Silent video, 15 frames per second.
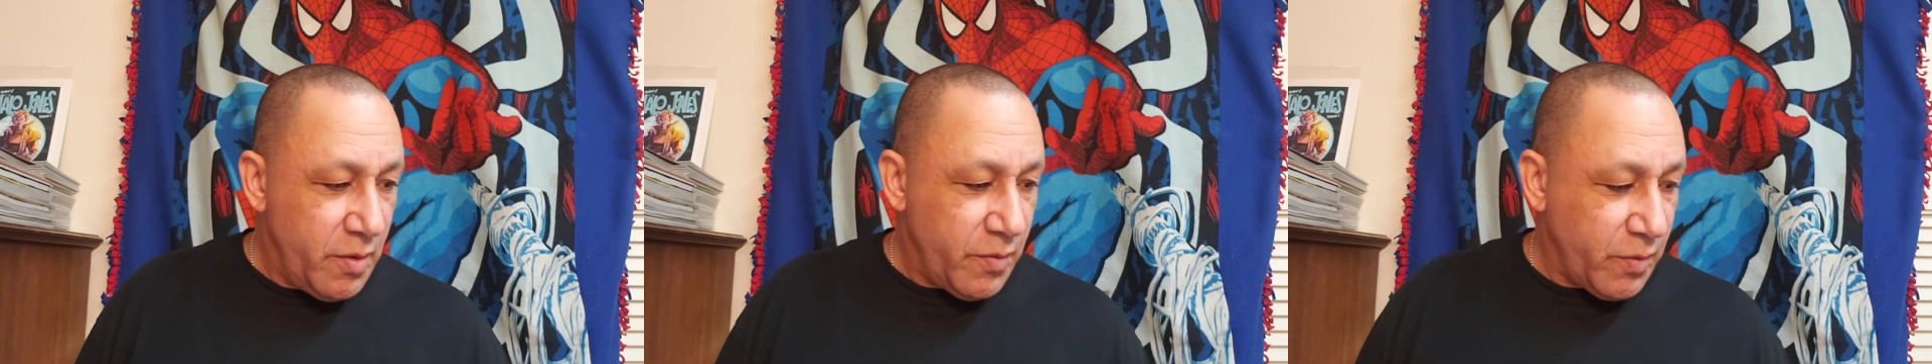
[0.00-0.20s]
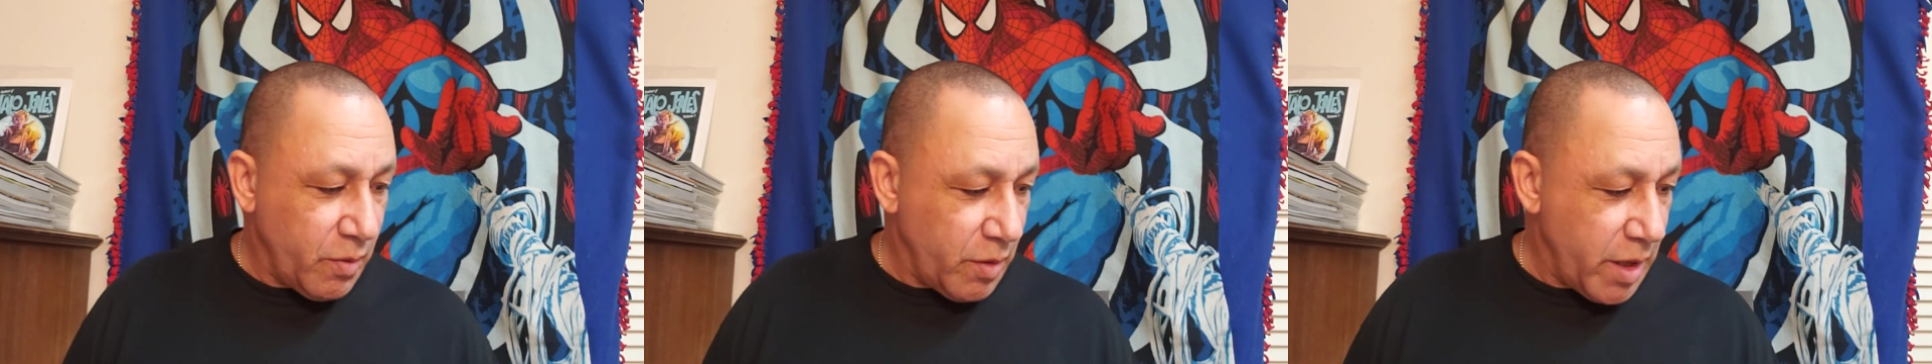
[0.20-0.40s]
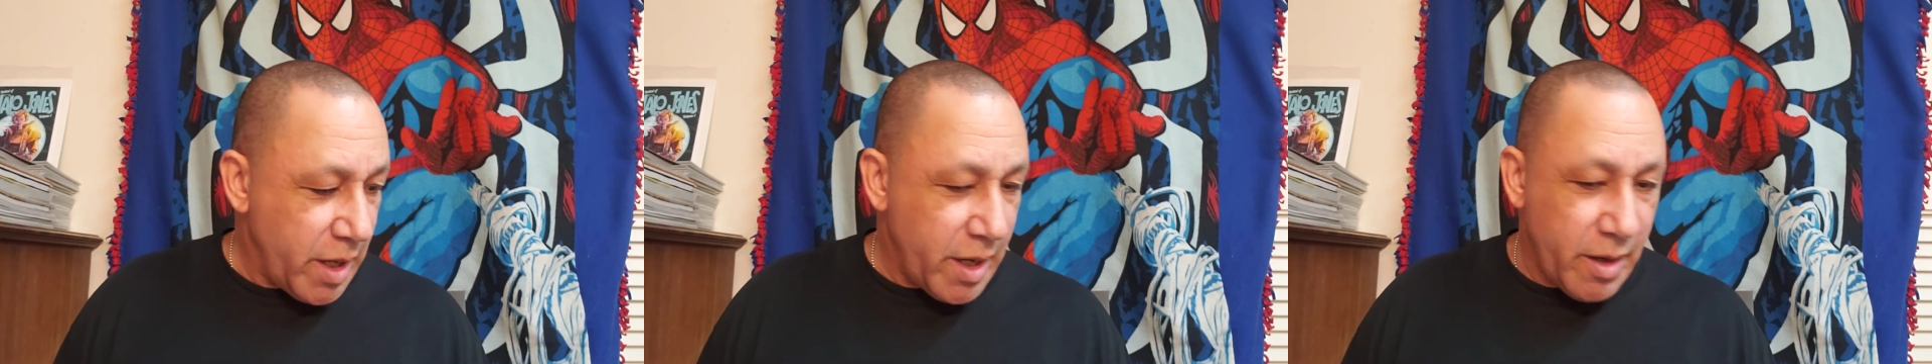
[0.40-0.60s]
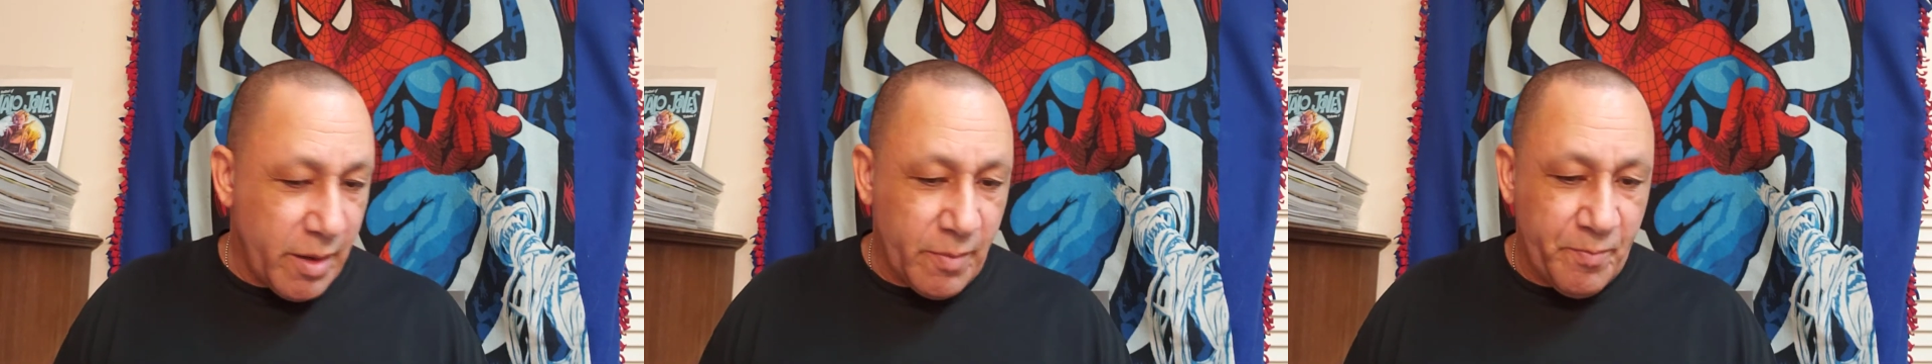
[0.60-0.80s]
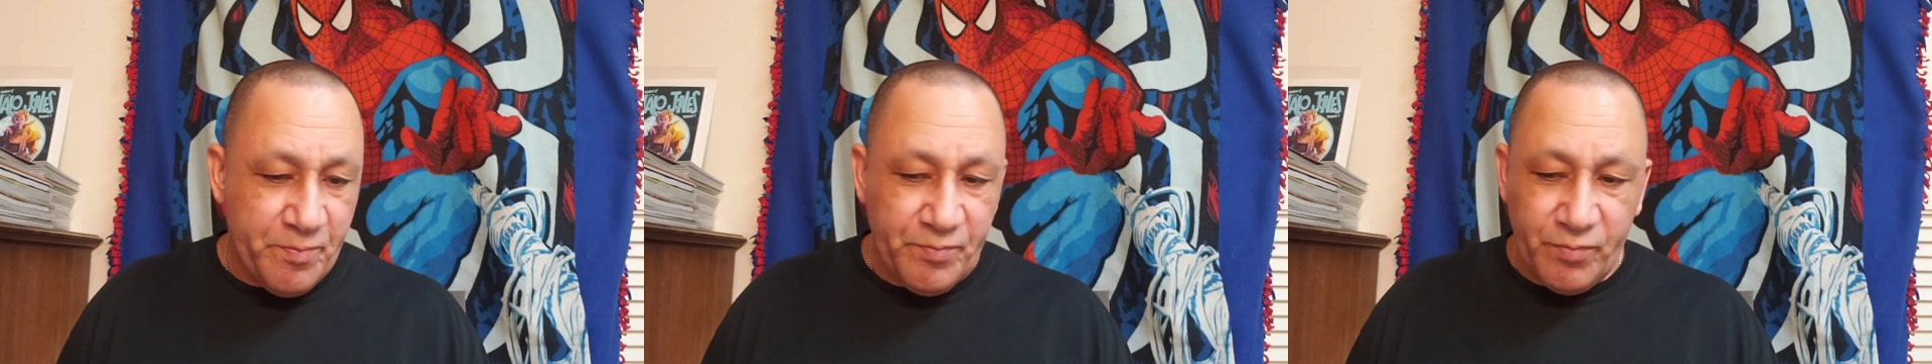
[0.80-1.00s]

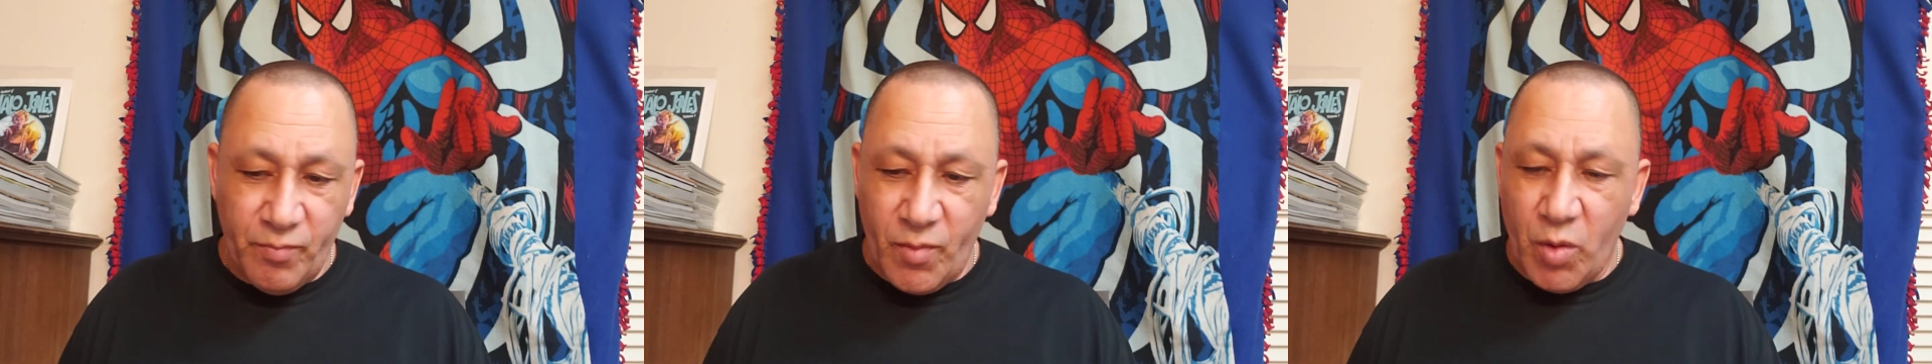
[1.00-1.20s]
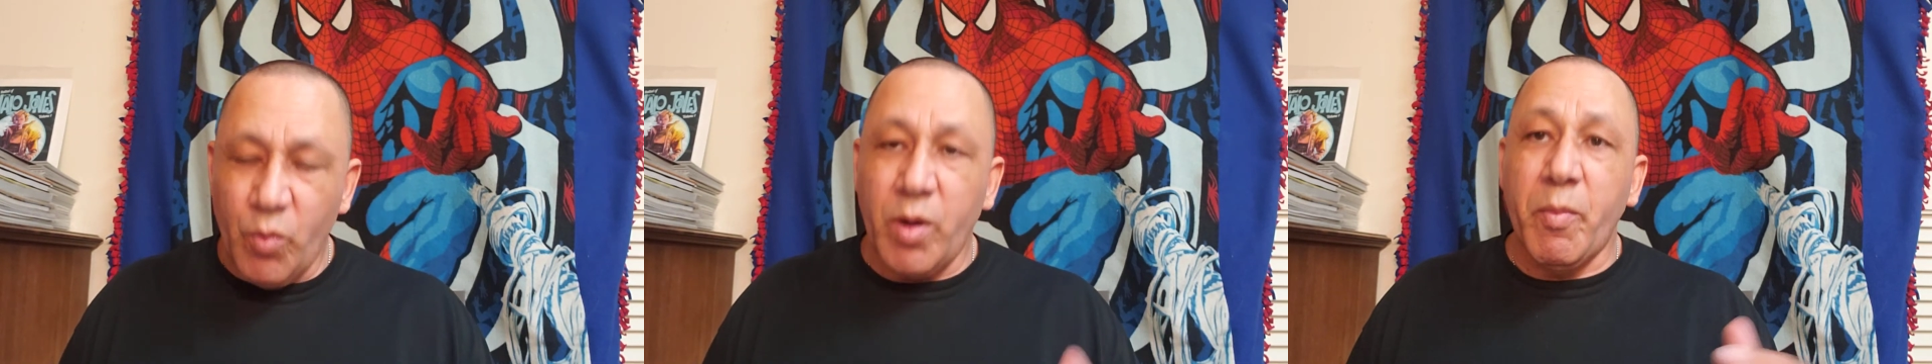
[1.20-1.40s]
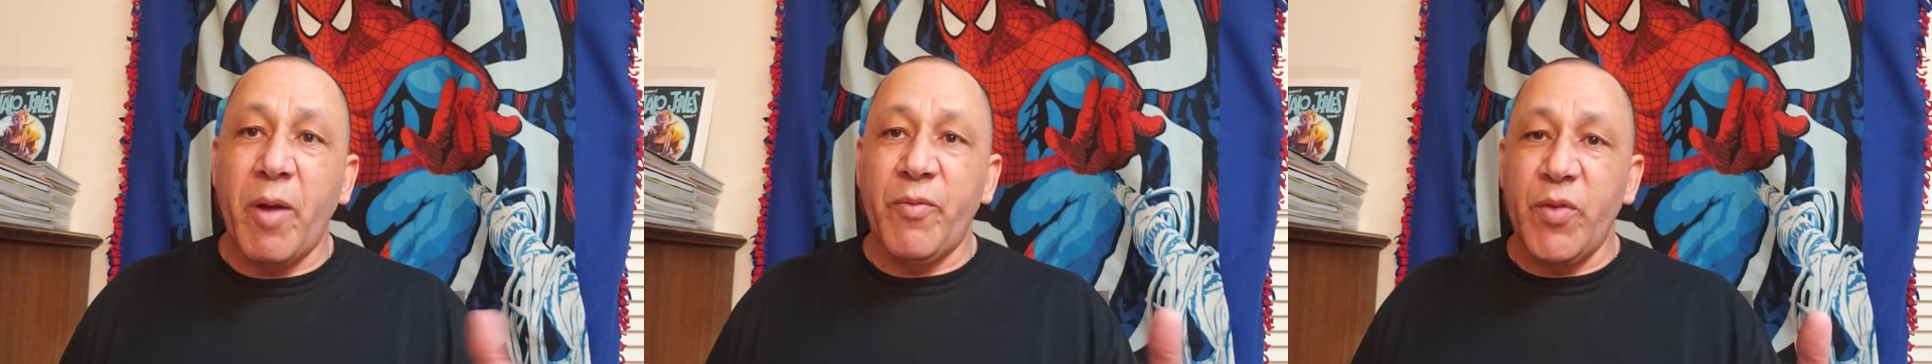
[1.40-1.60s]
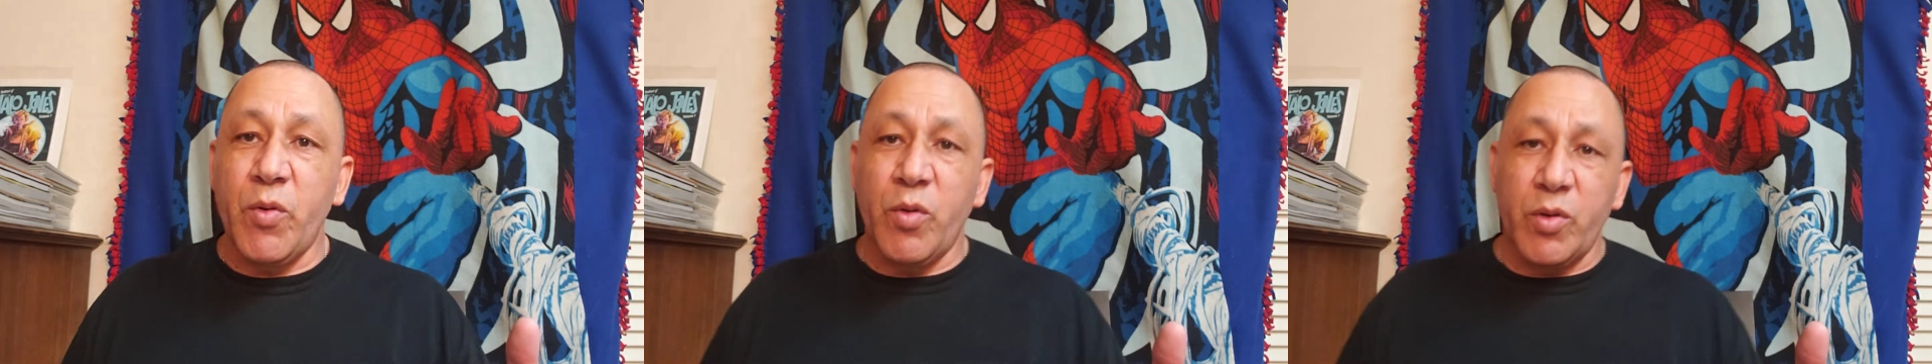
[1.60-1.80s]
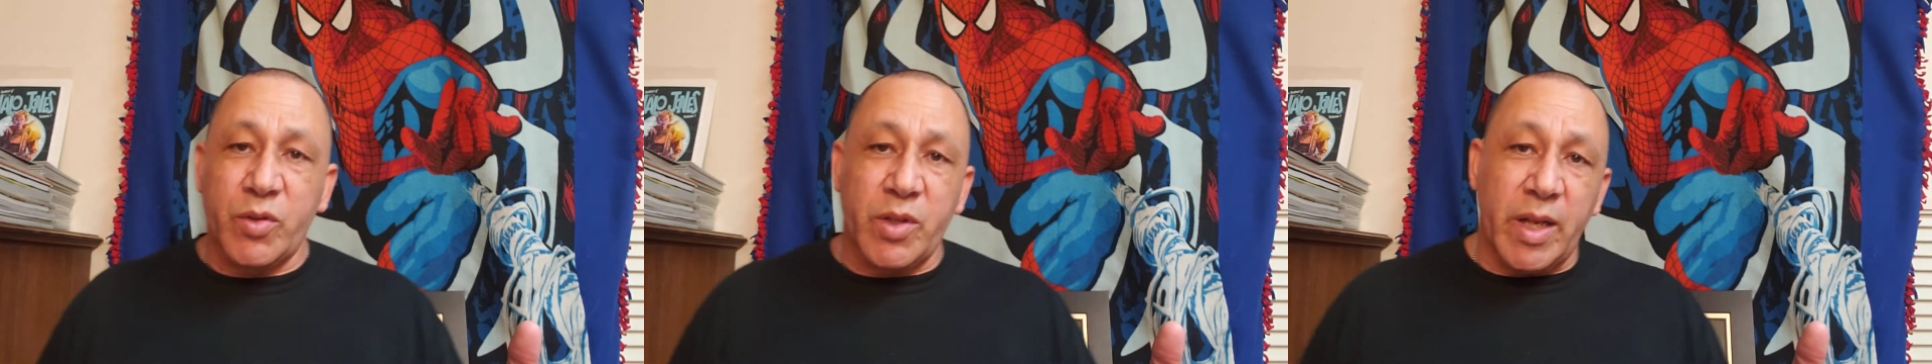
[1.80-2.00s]
for one of my
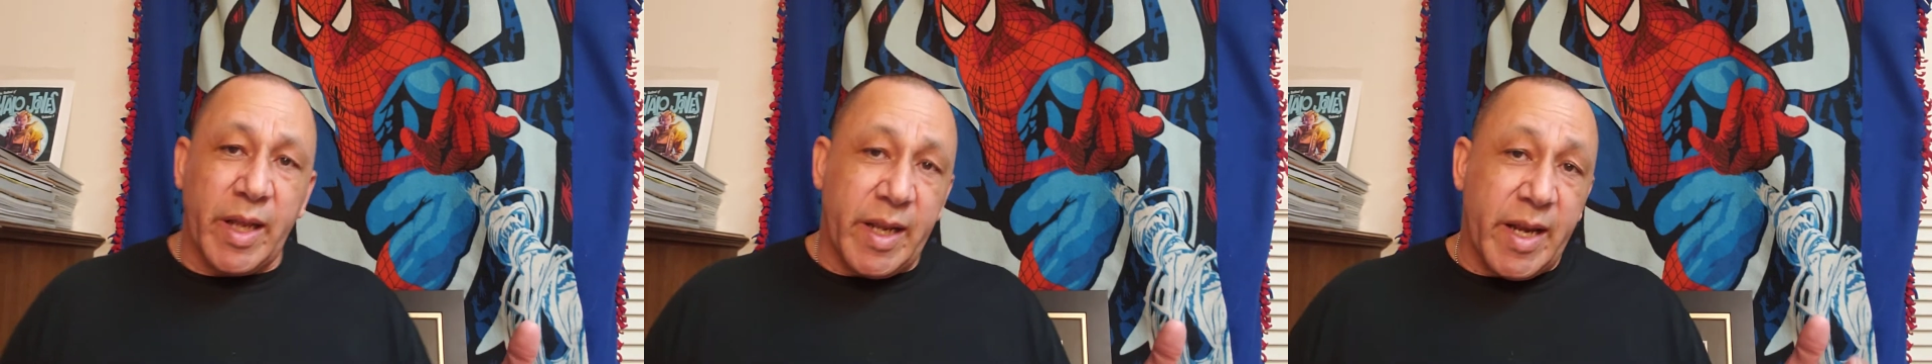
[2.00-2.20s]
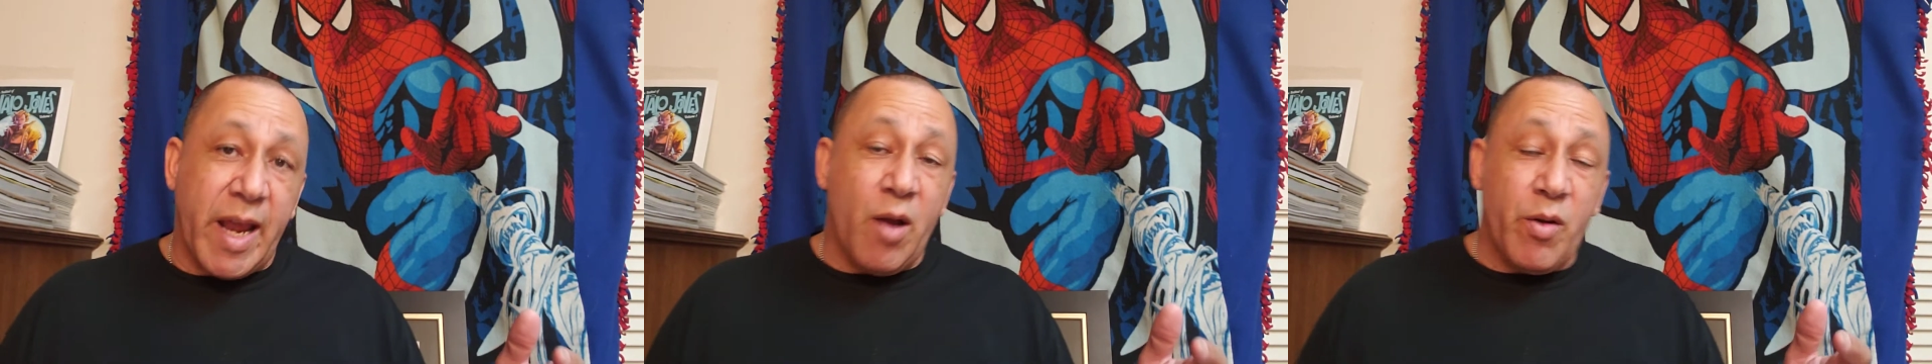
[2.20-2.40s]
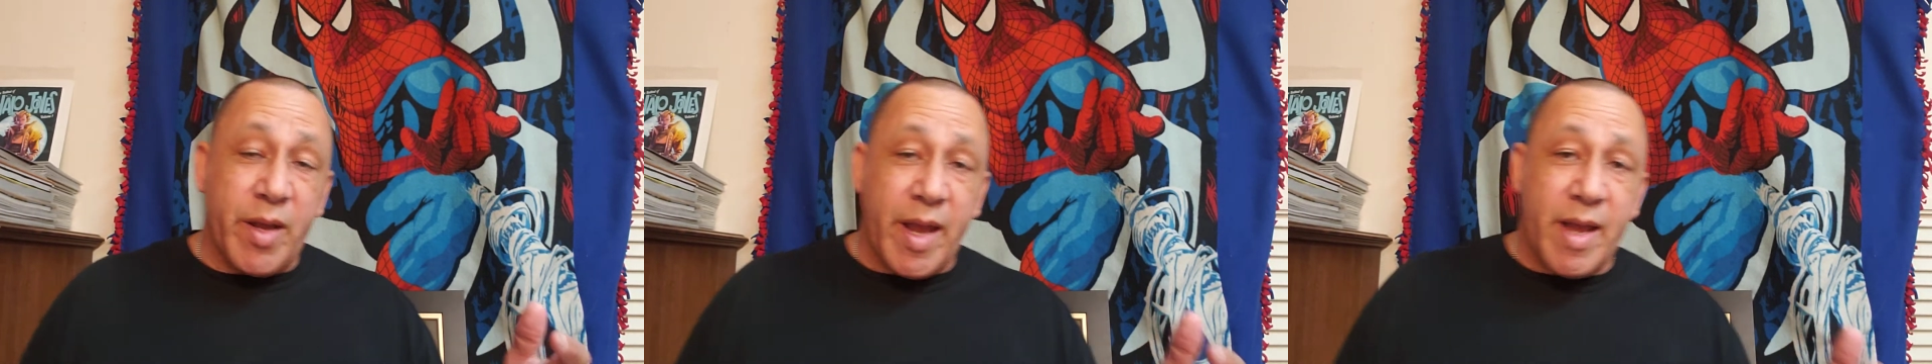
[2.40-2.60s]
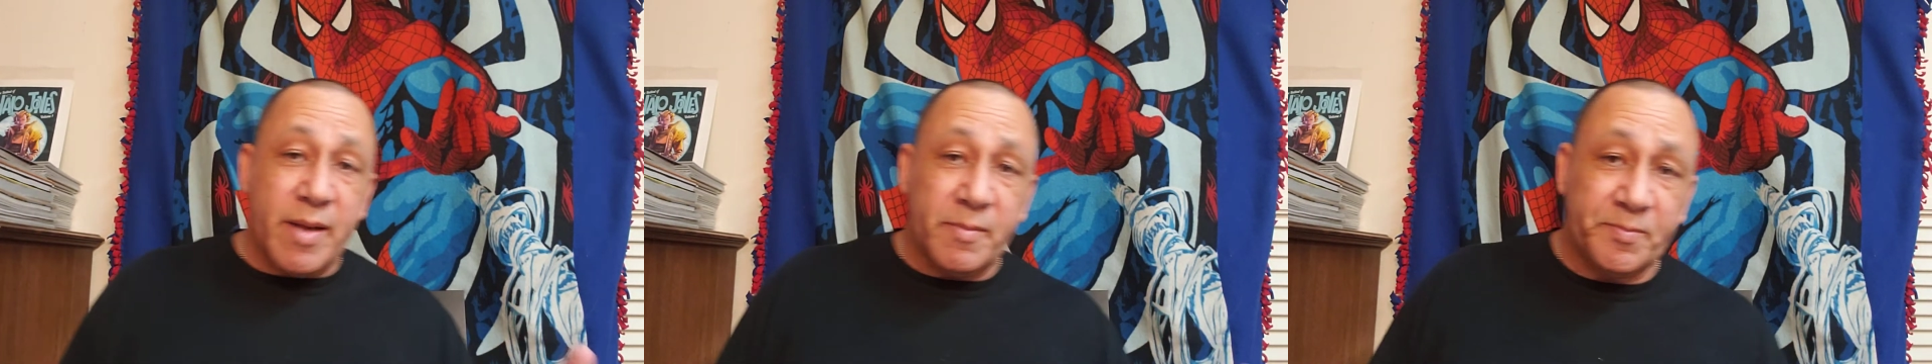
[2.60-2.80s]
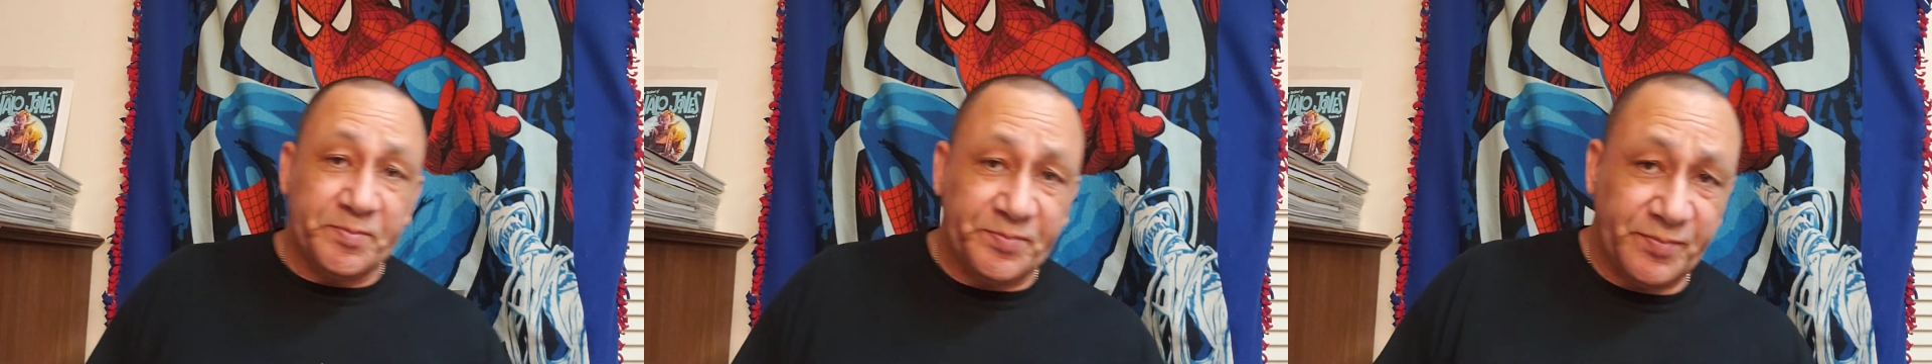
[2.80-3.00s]
viewers, an AOK.